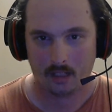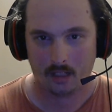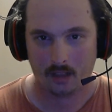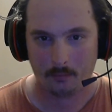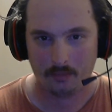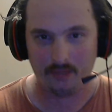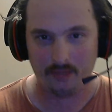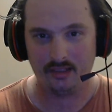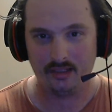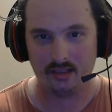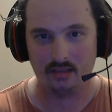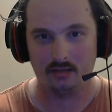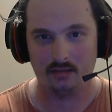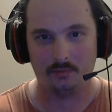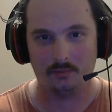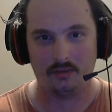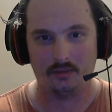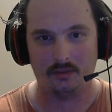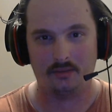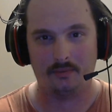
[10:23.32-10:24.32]
I'll put this
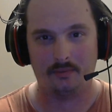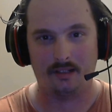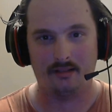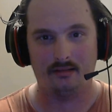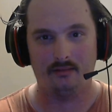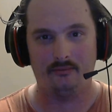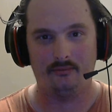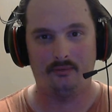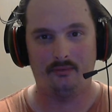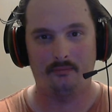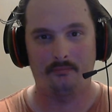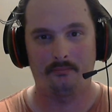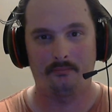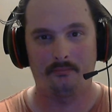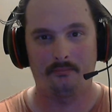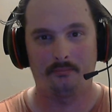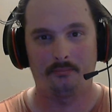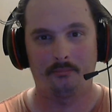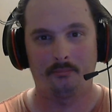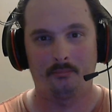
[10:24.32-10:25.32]
into perspective.
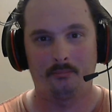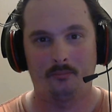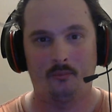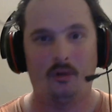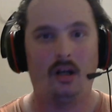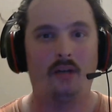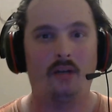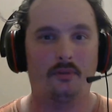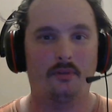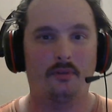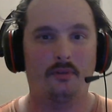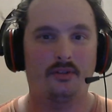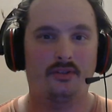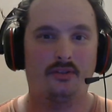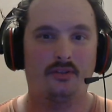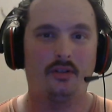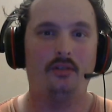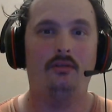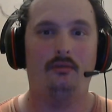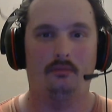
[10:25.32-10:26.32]
Ron
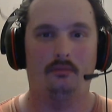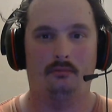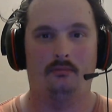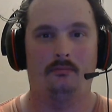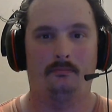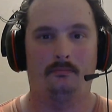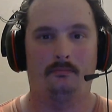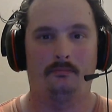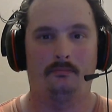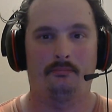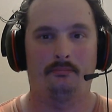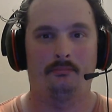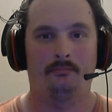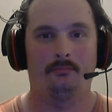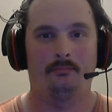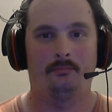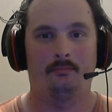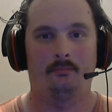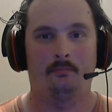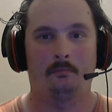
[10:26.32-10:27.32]
Rousseau
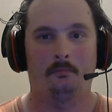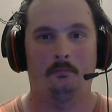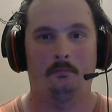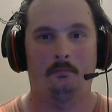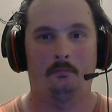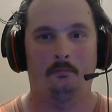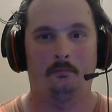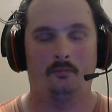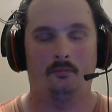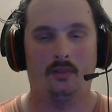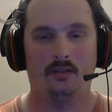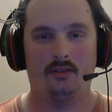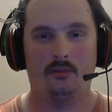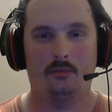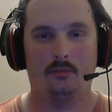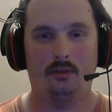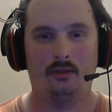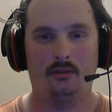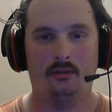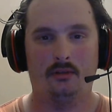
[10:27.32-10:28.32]
was
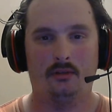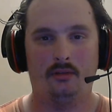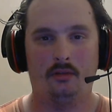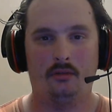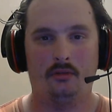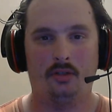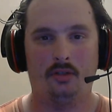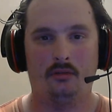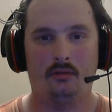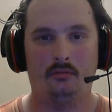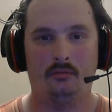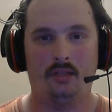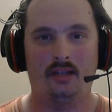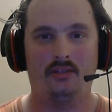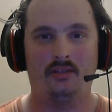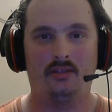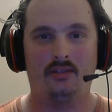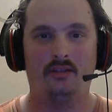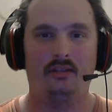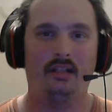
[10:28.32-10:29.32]
the one who told
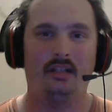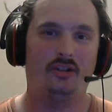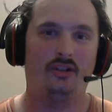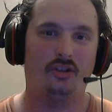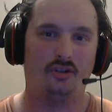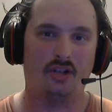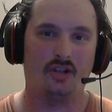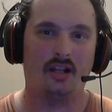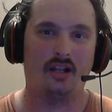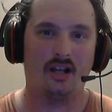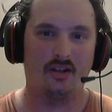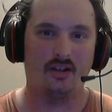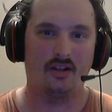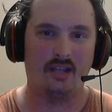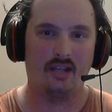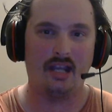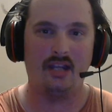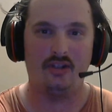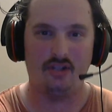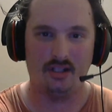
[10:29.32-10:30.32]
Dustin he should check out
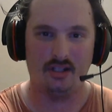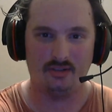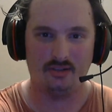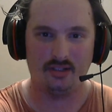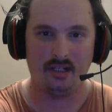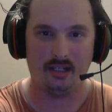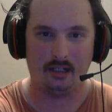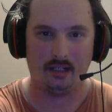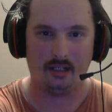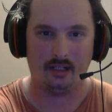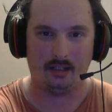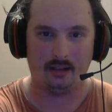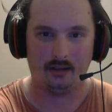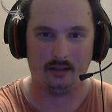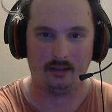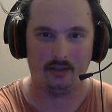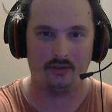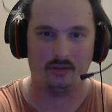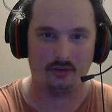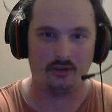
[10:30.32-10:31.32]
KGNZ.
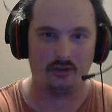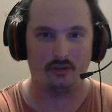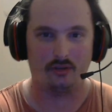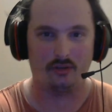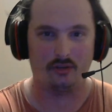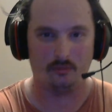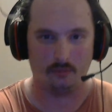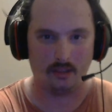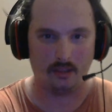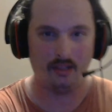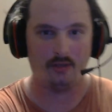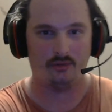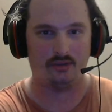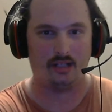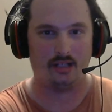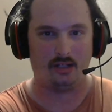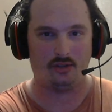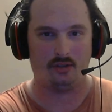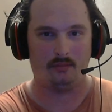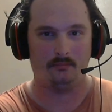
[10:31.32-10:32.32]
It's a Christian radio
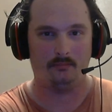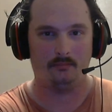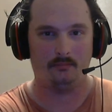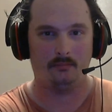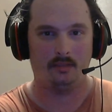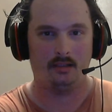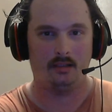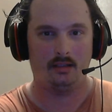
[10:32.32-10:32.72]
station.